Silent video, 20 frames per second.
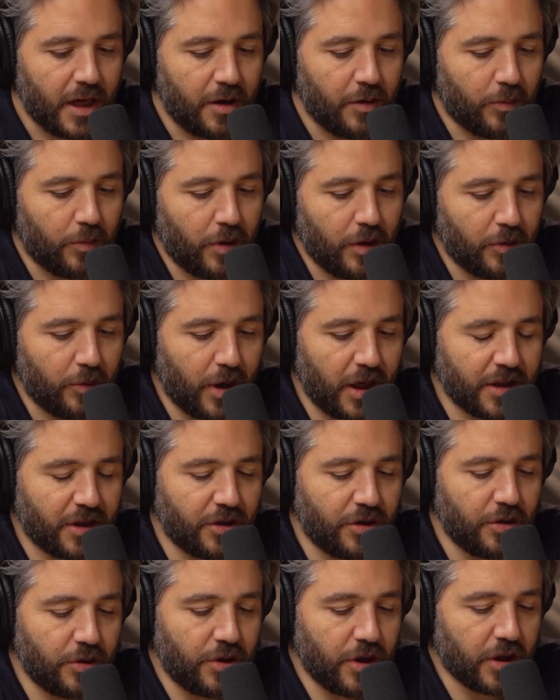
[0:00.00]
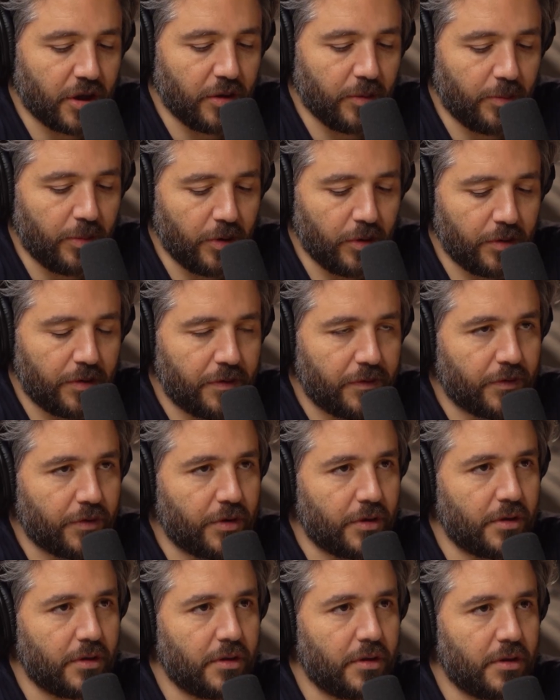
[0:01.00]
And why did you juggle both
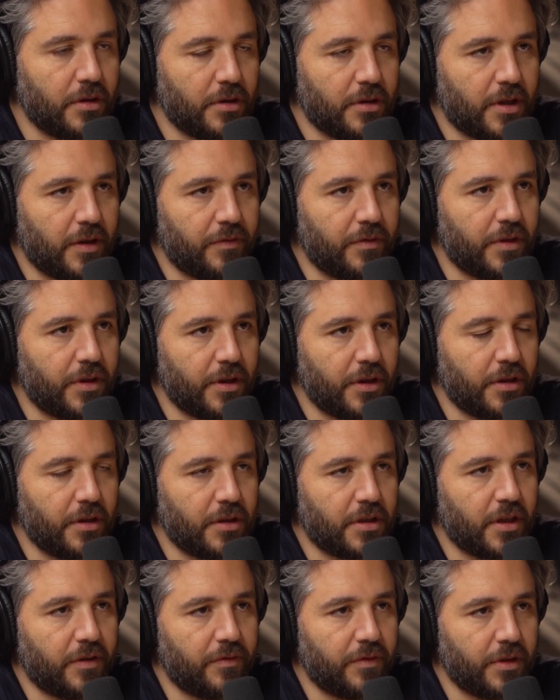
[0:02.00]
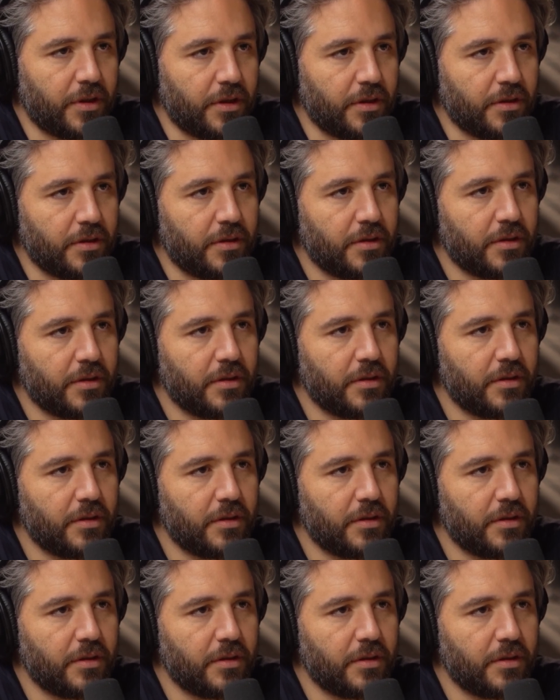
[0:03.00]
for seven years?